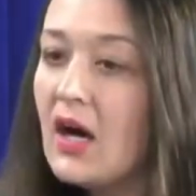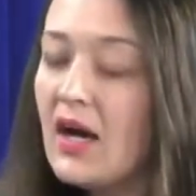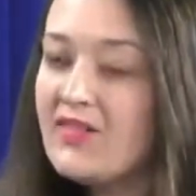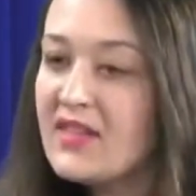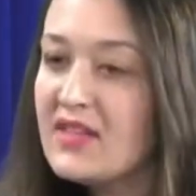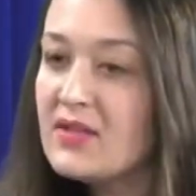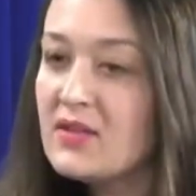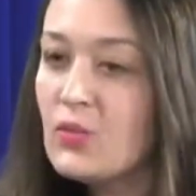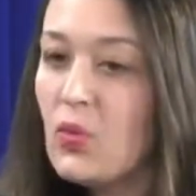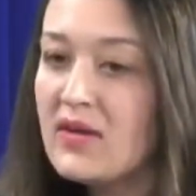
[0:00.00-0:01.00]
I think
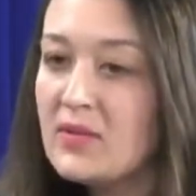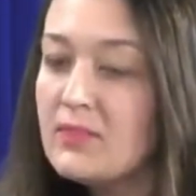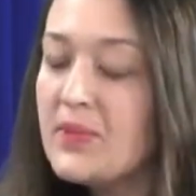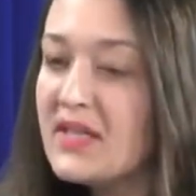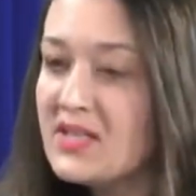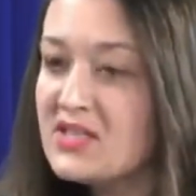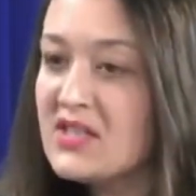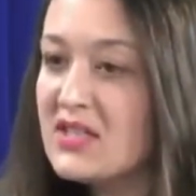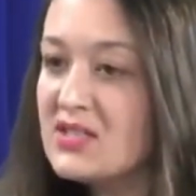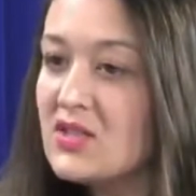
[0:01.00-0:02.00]
one of the biggest
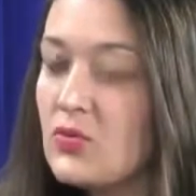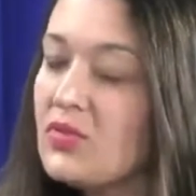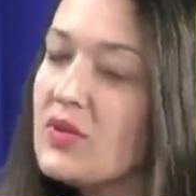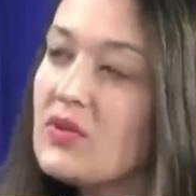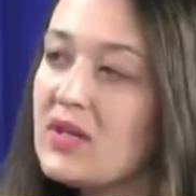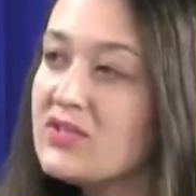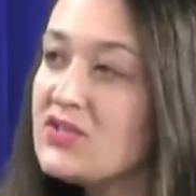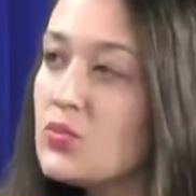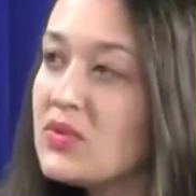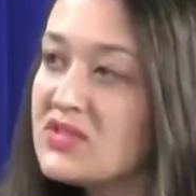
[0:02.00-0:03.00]
things that we
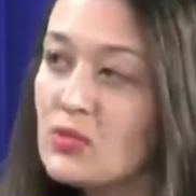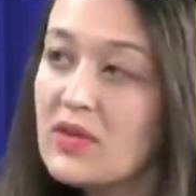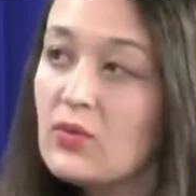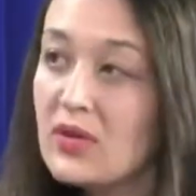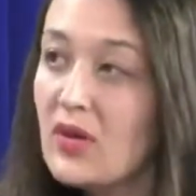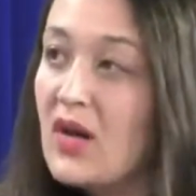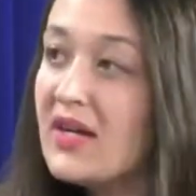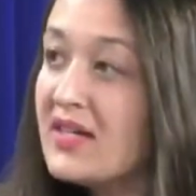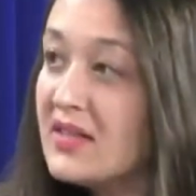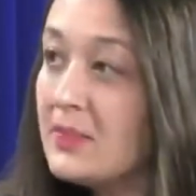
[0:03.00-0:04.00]
realized was that we were
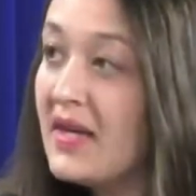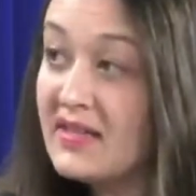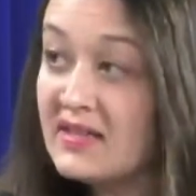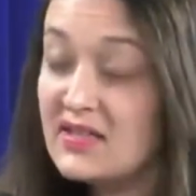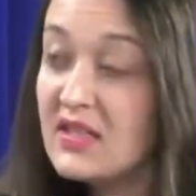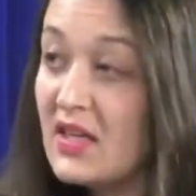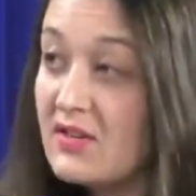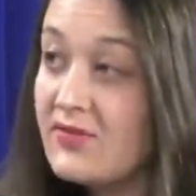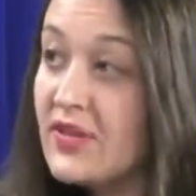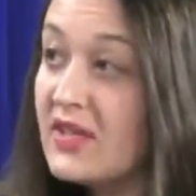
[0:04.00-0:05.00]
not independent
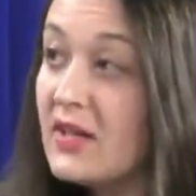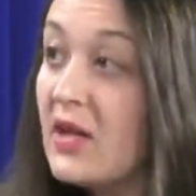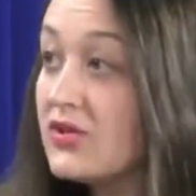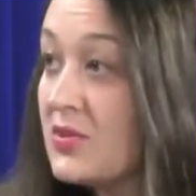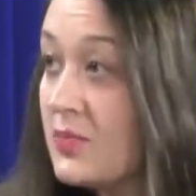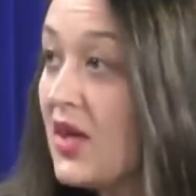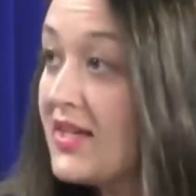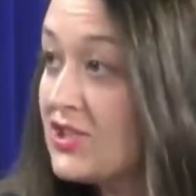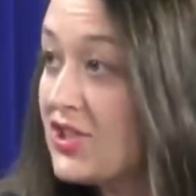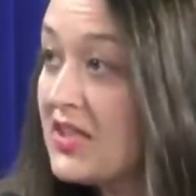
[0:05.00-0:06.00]
enough in our
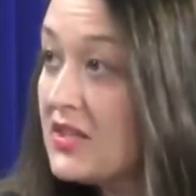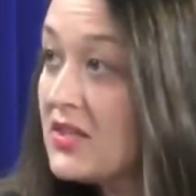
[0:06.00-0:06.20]
supply chain.